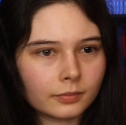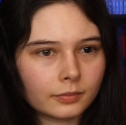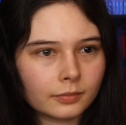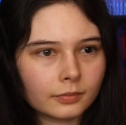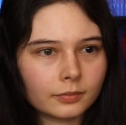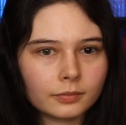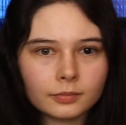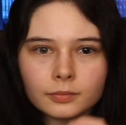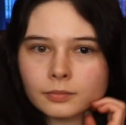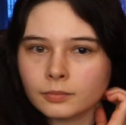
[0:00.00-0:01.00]

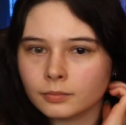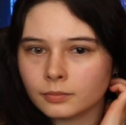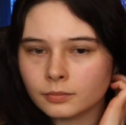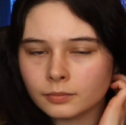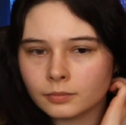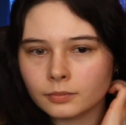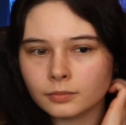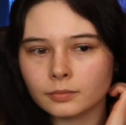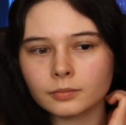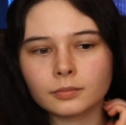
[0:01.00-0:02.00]

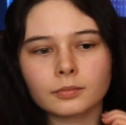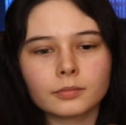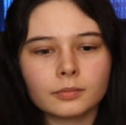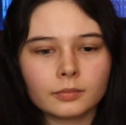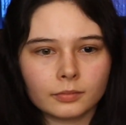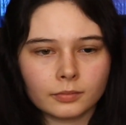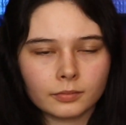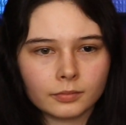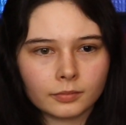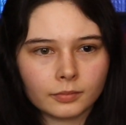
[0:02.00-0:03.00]

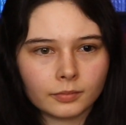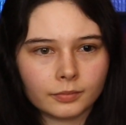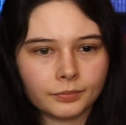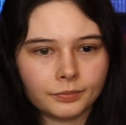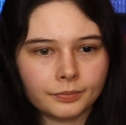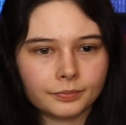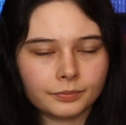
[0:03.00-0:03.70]
(silent)